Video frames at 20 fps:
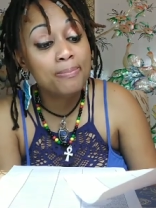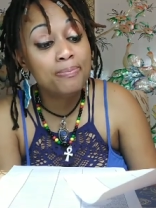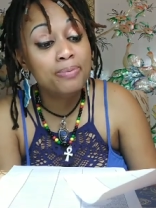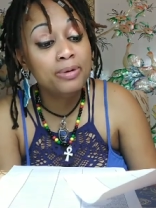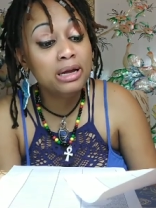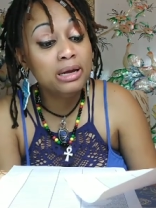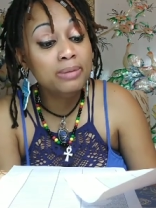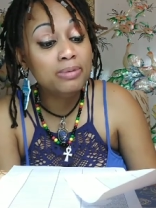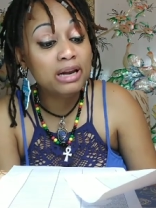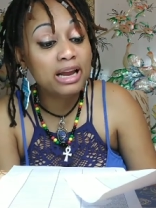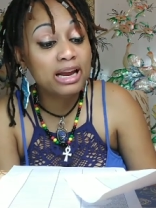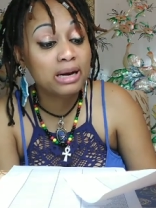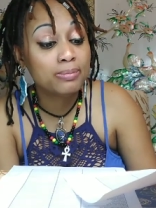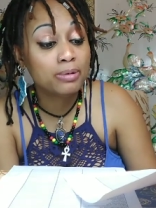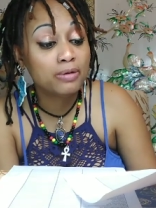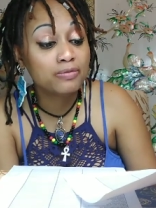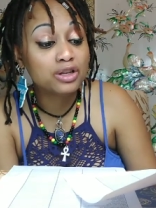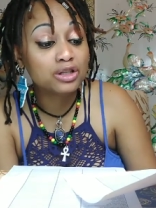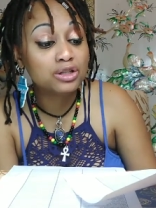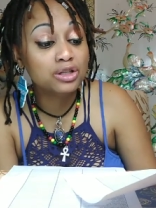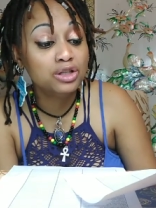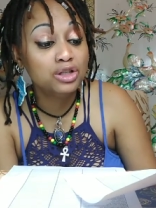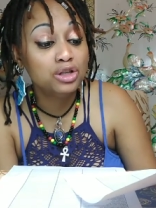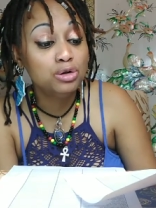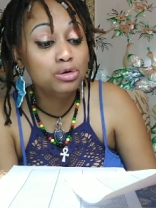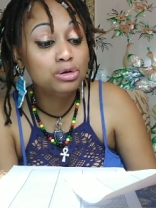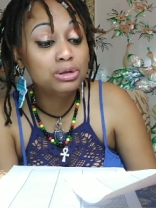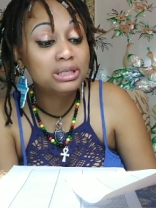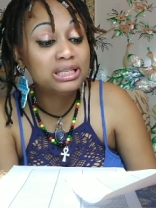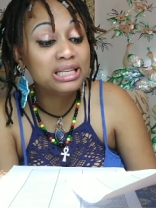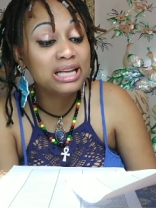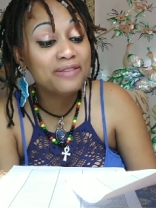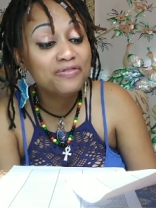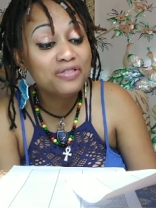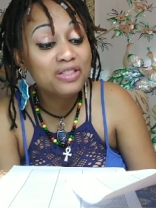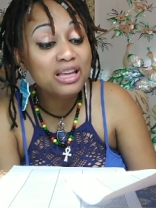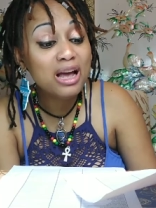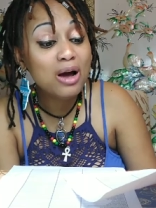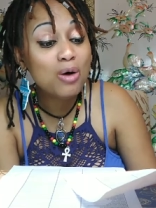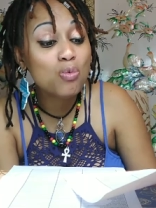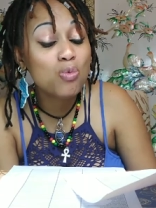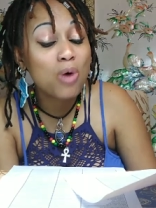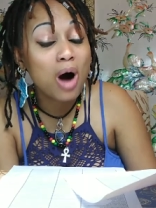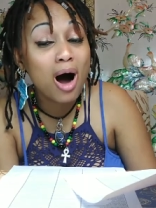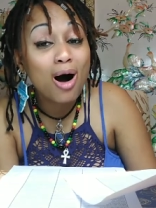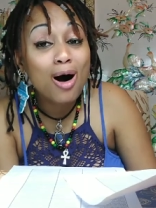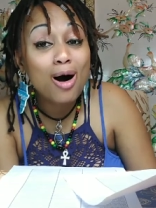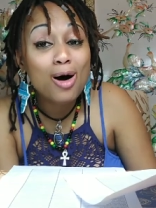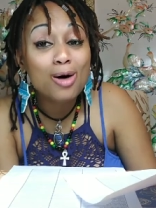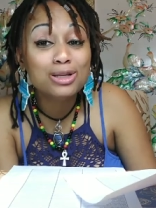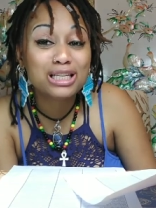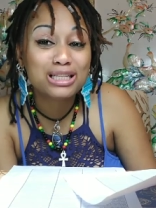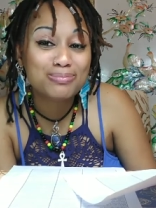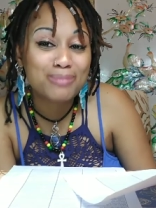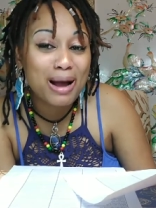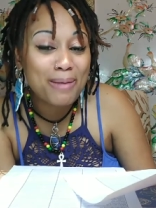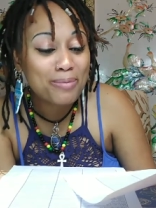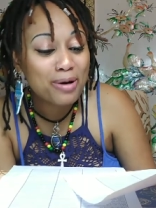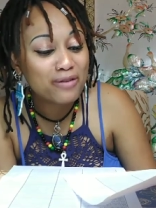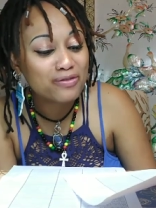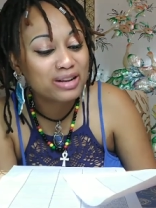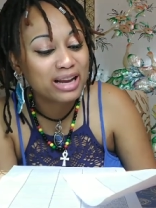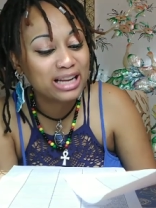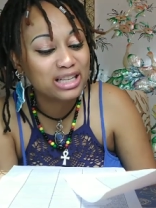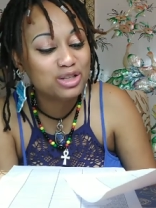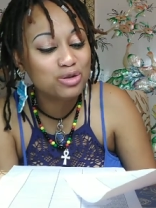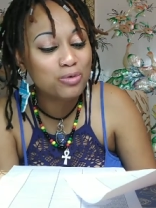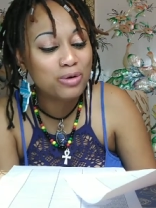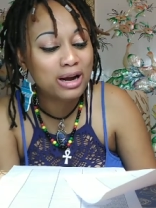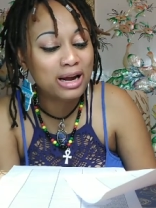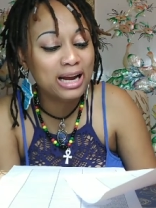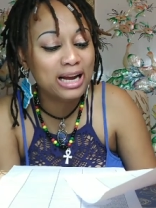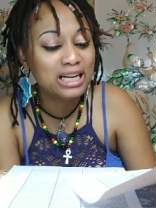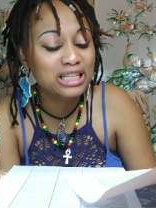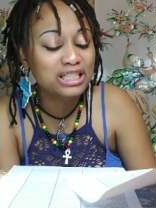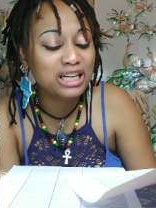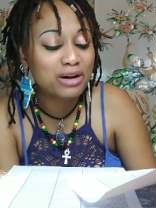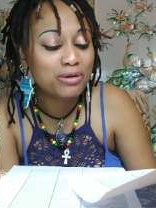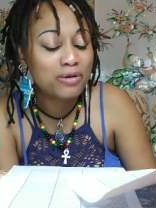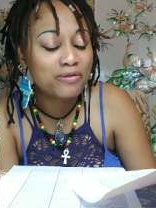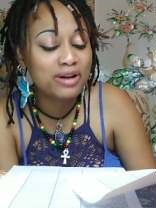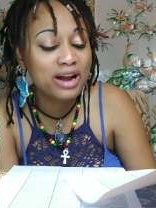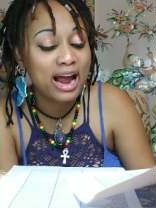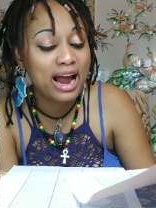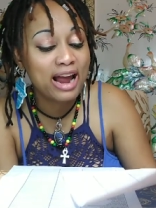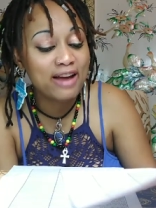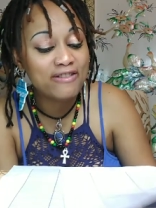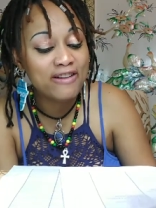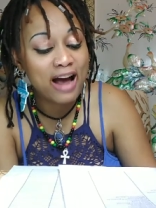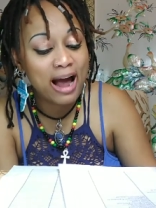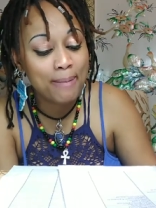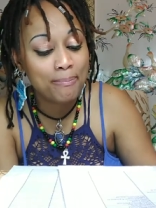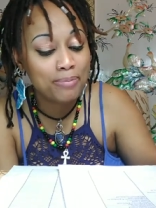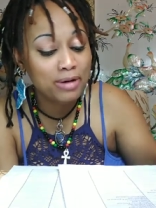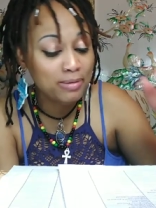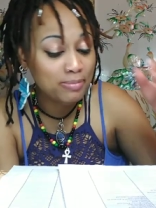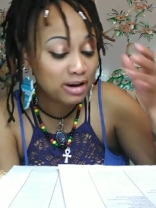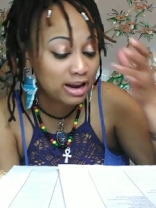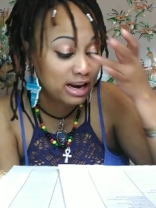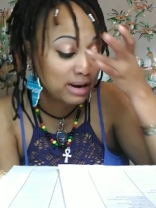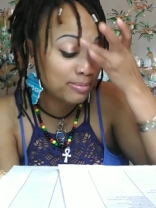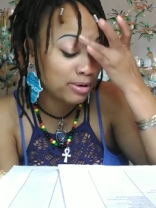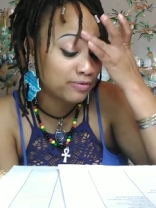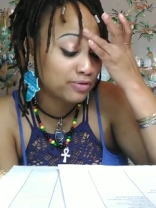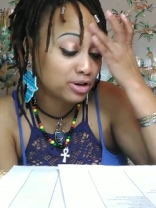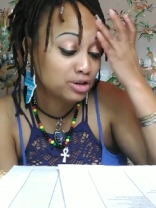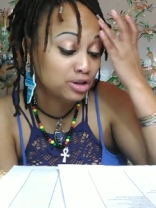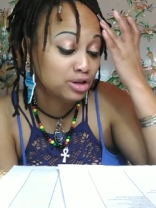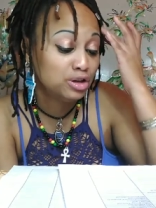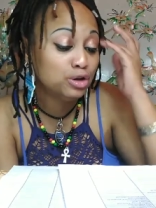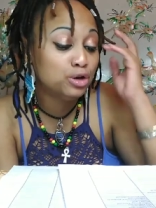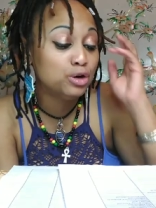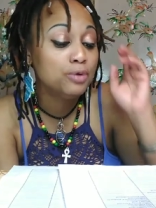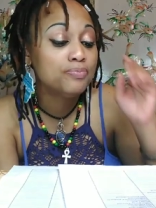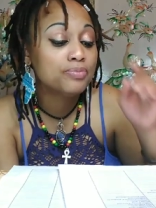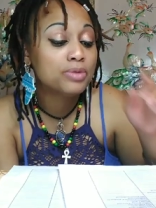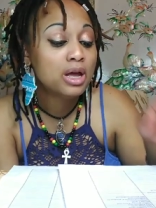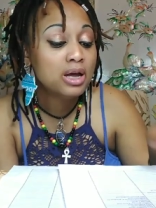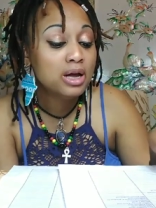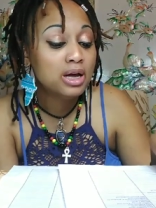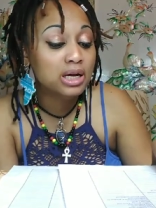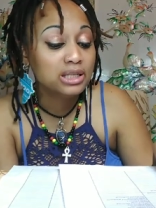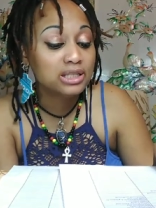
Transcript: Happy belated birthday to you. Cynthia Walls is my birthday twin, January 8th. Happy belated birthday to you.